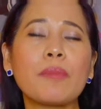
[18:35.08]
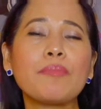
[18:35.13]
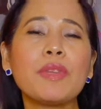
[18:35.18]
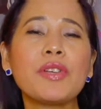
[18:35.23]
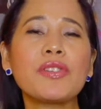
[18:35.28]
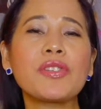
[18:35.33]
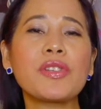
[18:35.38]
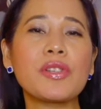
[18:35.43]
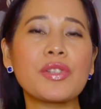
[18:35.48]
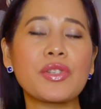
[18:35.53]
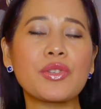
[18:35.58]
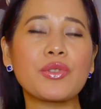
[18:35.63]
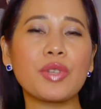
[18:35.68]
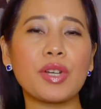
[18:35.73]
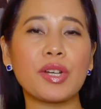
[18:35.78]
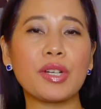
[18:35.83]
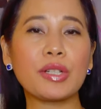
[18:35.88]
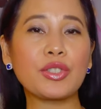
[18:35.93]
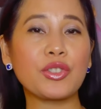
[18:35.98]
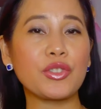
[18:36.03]
This is
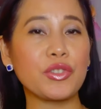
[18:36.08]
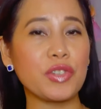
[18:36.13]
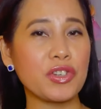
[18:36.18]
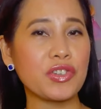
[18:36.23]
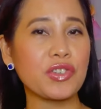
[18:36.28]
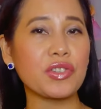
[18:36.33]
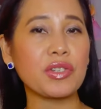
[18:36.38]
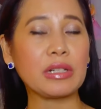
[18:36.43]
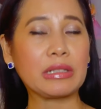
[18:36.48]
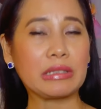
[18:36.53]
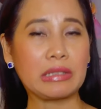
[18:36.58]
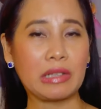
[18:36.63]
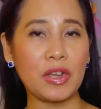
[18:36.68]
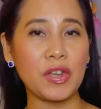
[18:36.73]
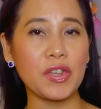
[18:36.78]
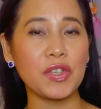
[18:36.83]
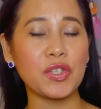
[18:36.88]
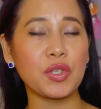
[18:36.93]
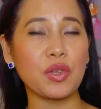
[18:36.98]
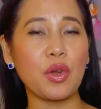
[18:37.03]
the traditional
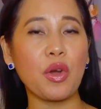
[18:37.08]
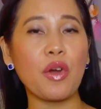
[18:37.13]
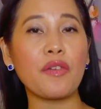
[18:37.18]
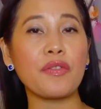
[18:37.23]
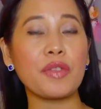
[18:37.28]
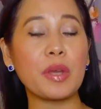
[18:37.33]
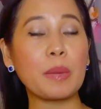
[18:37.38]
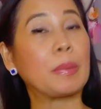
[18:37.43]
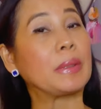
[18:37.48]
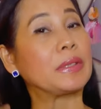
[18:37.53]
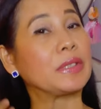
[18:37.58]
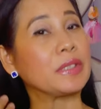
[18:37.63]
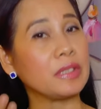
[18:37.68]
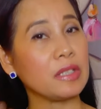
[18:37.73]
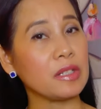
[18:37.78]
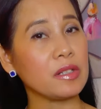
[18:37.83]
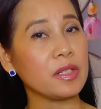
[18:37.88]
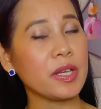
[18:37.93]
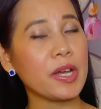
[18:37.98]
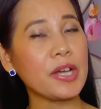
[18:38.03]
taste of the
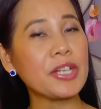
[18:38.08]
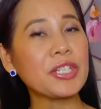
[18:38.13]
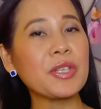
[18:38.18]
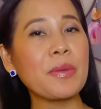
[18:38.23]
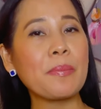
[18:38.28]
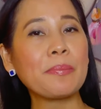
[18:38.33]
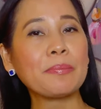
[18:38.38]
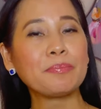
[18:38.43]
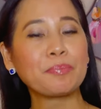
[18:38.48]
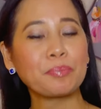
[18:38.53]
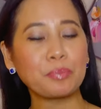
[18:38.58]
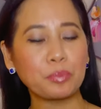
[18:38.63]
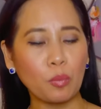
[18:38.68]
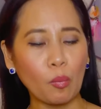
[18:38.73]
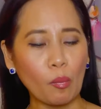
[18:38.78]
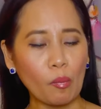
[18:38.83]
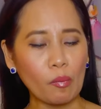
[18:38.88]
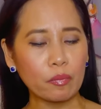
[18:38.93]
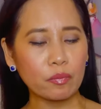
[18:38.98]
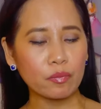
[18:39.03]
pastillas.
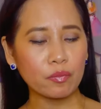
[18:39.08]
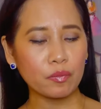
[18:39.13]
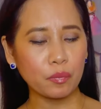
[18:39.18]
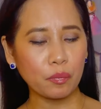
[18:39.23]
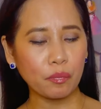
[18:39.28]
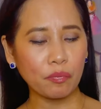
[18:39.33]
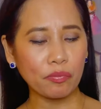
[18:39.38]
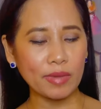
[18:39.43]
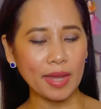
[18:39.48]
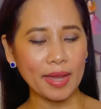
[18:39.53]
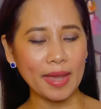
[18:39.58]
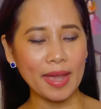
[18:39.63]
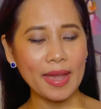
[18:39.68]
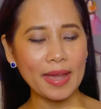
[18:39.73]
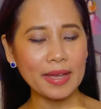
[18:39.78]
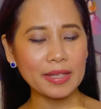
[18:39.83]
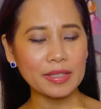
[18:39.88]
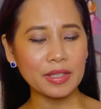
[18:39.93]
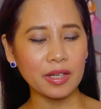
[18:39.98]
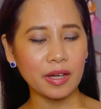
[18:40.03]

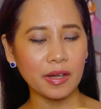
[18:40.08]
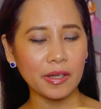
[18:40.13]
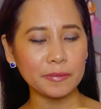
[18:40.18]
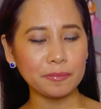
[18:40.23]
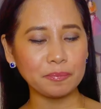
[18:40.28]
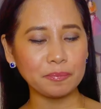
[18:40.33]
And